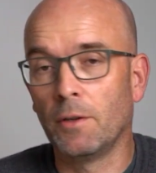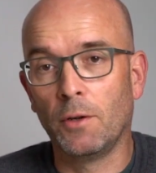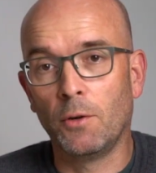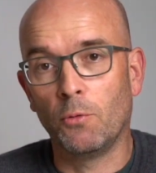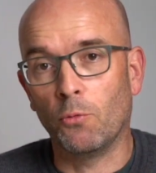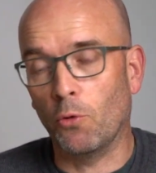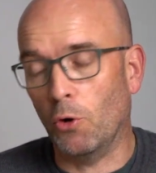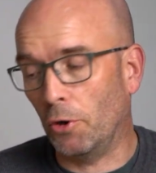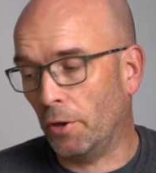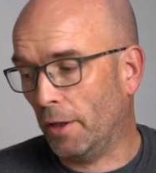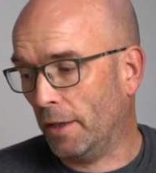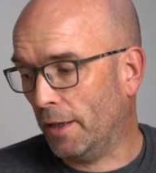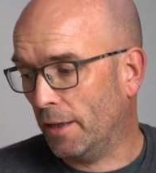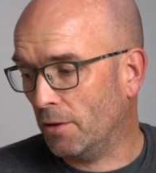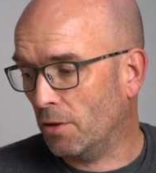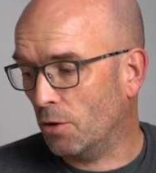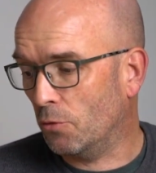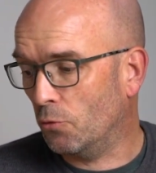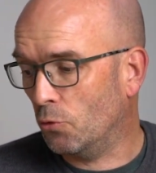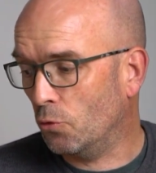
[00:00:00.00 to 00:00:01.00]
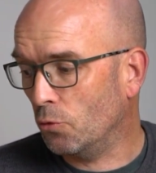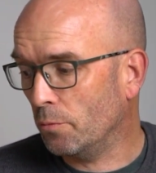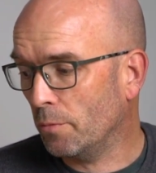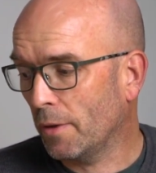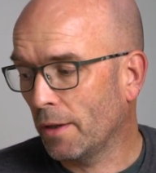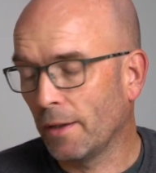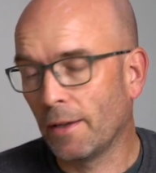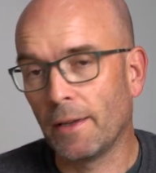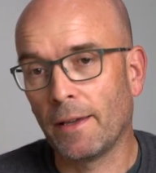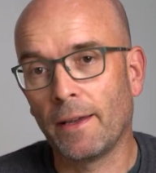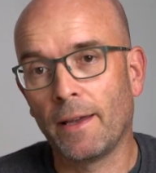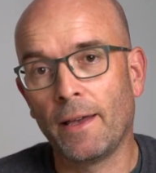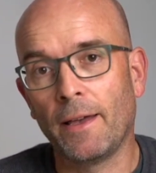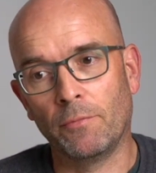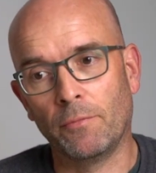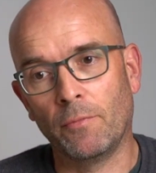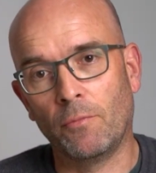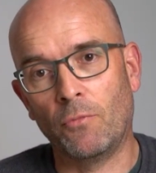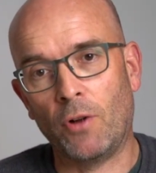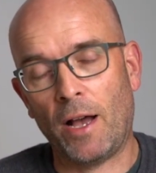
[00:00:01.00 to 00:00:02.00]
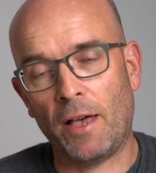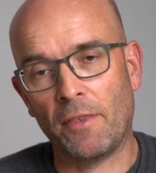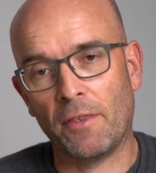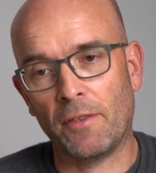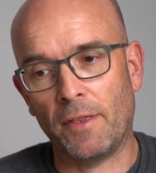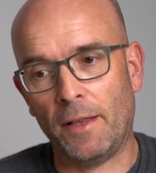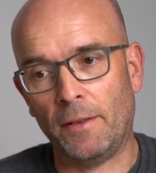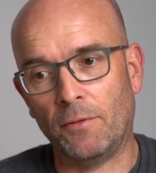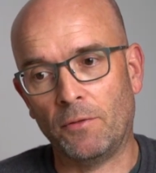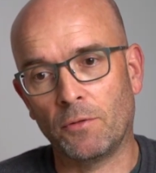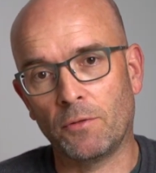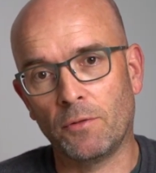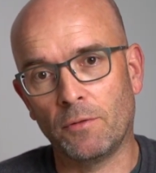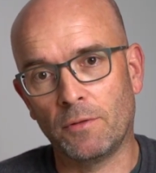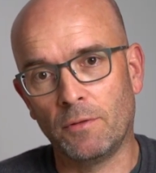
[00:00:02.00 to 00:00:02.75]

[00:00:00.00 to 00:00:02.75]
working in your room, rather than